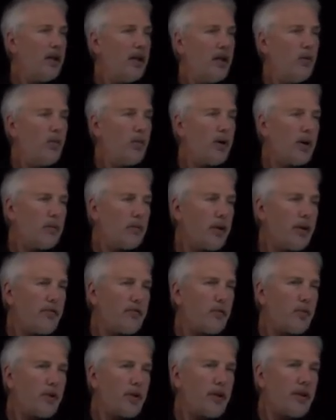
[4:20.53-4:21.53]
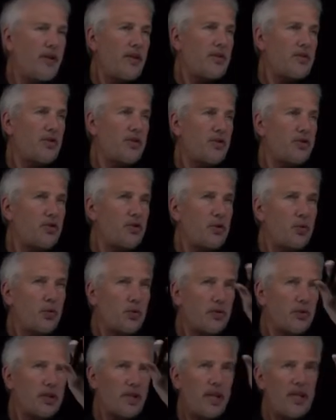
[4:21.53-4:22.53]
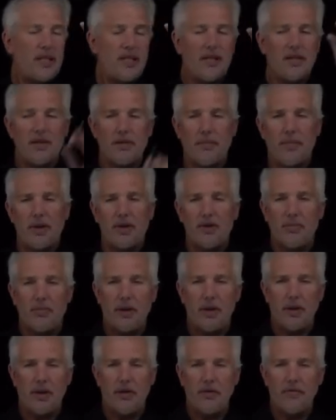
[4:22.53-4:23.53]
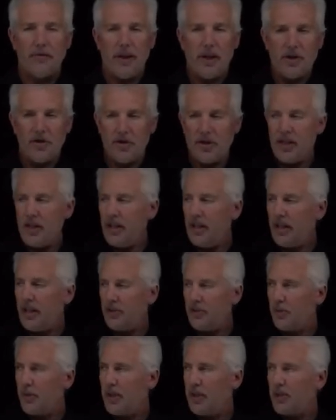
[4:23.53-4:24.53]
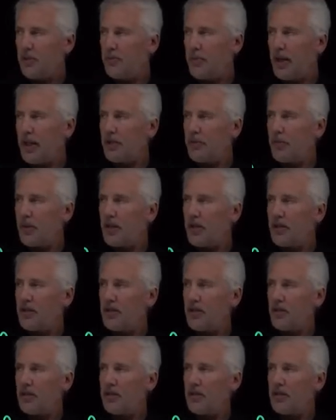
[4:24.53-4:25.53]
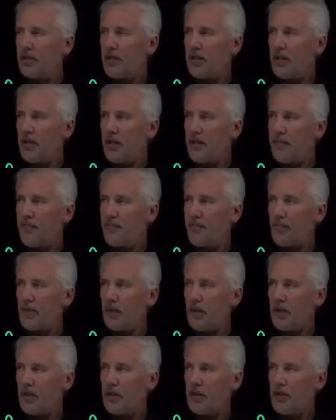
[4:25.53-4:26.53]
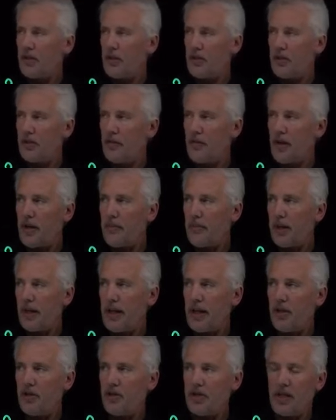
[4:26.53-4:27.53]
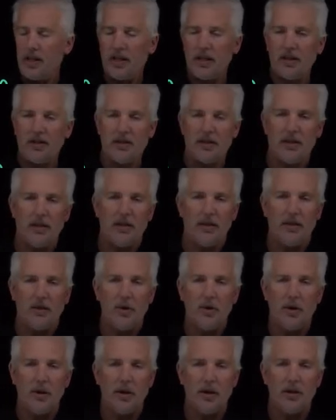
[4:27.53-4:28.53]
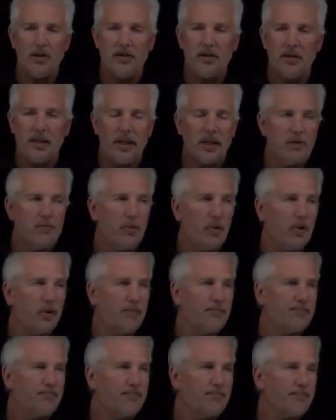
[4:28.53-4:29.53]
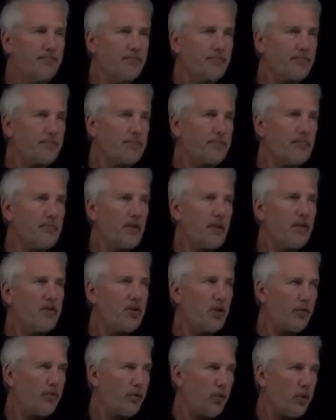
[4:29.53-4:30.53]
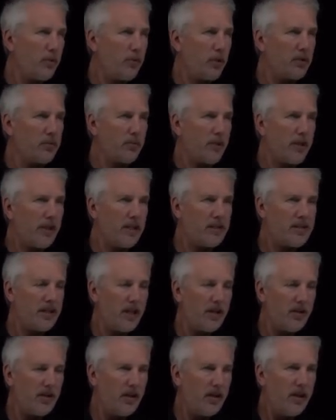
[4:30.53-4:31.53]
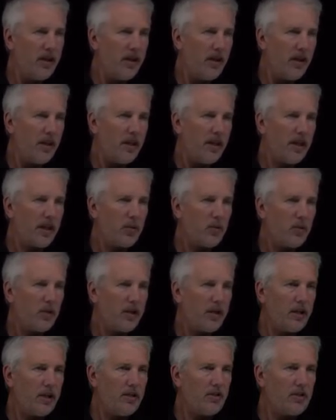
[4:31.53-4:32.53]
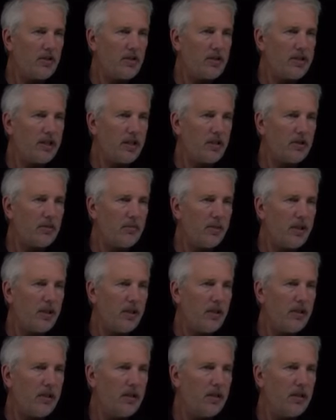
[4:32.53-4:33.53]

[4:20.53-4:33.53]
What I'm left with is just joules. KT is a measurement of energy, as we'd expect, because it's um, divided by energy in this unitless exponent. So if we multiply this out, that quantity turns out to be,